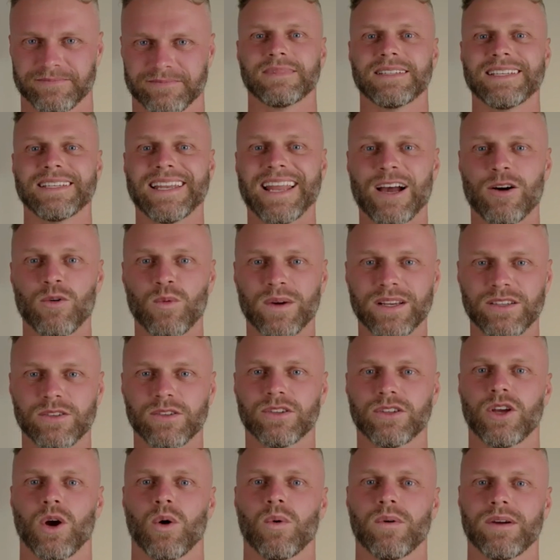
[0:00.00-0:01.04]
Now, when you're
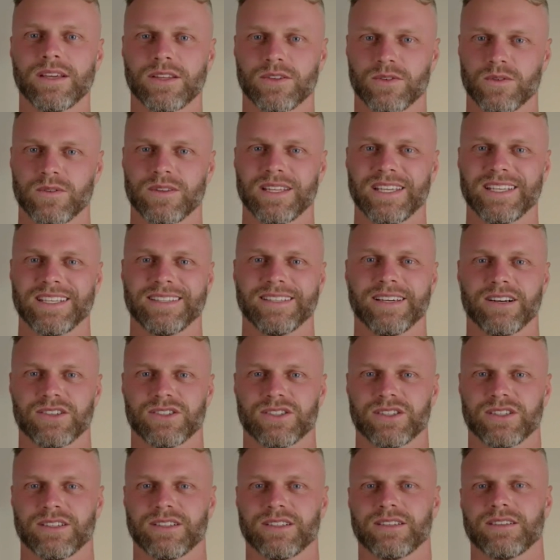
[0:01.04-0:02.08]
going through the
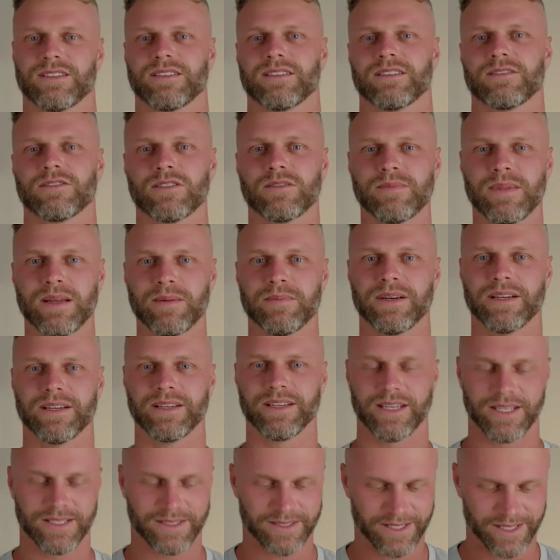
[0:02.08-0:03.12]
induction, remember,
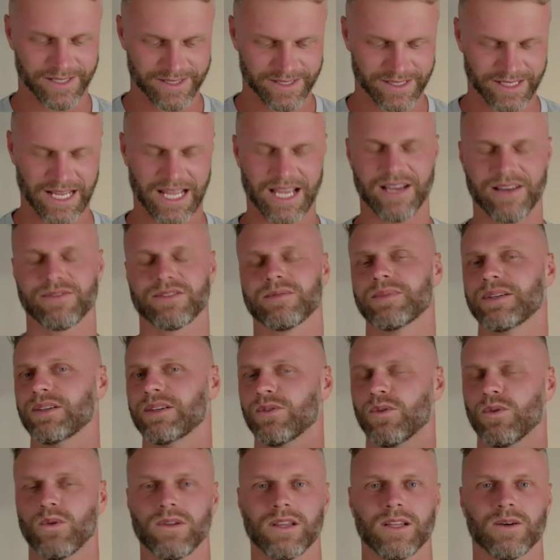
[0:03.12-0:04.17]
it doesn't have to be
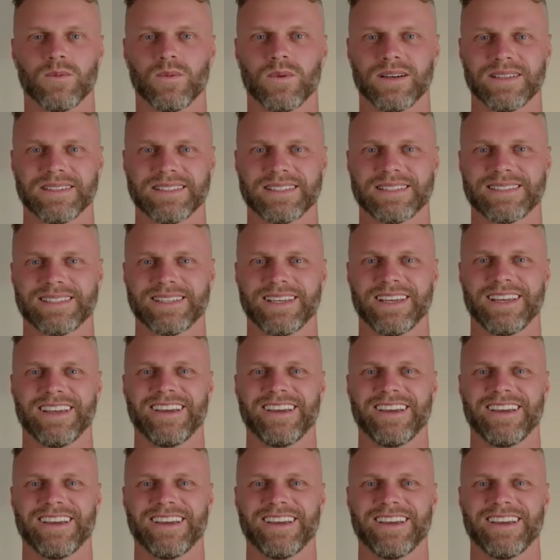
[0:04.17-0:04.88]
all at once.